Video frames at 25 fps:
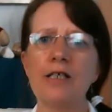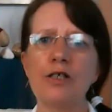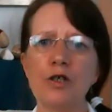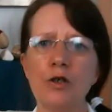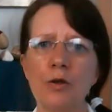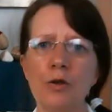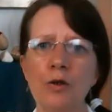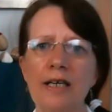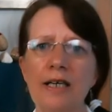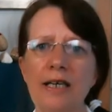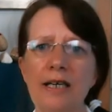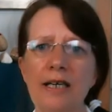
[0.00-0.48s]

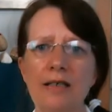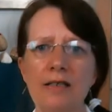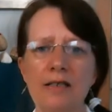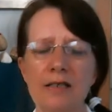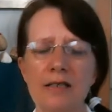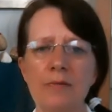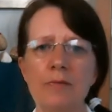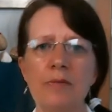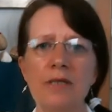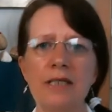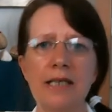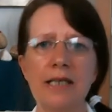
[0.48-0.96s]
talking as
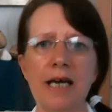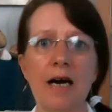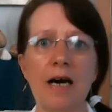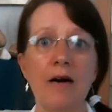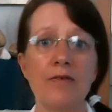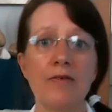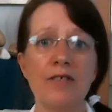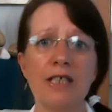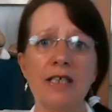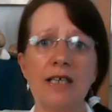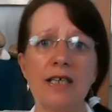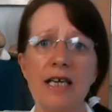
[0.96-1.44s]

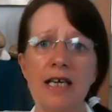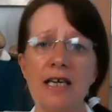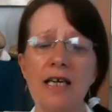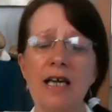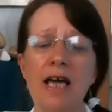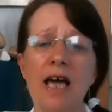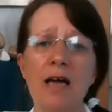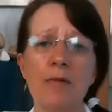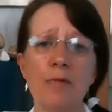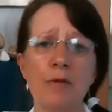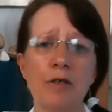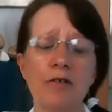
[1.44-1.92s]
themselves, and he
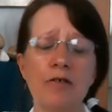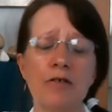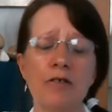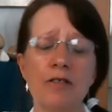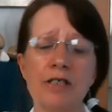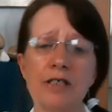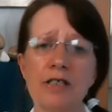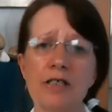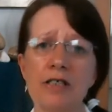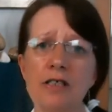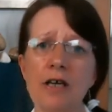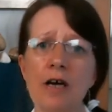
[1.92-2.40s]
came
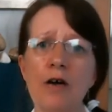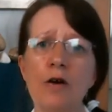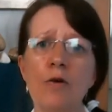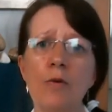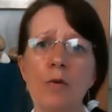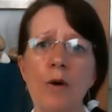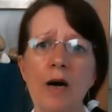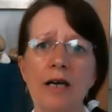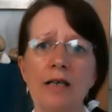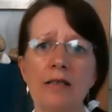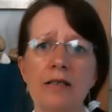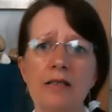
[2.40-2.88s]
across so
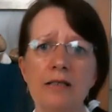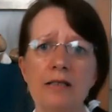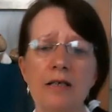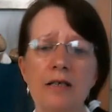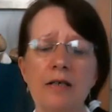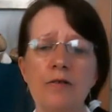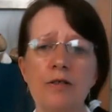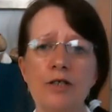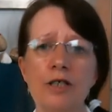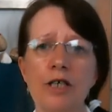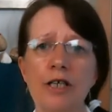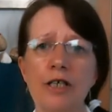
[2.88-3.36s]
well and
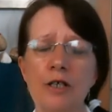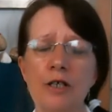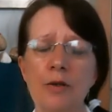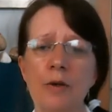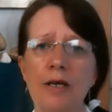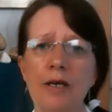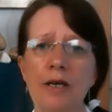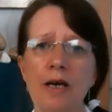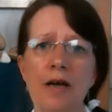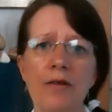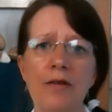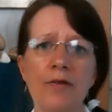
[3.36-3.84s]
so
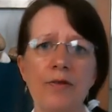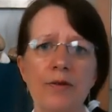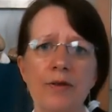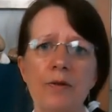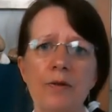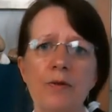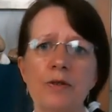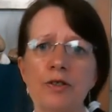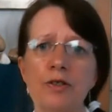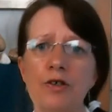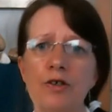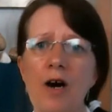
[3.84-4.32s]
genuine. I thought it
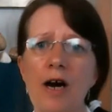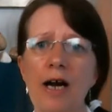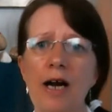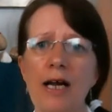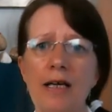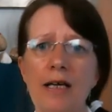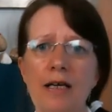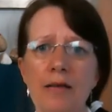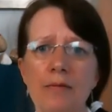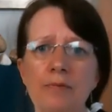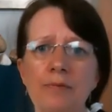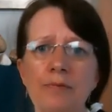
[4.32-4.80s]
was
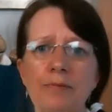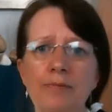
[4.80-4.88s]
great.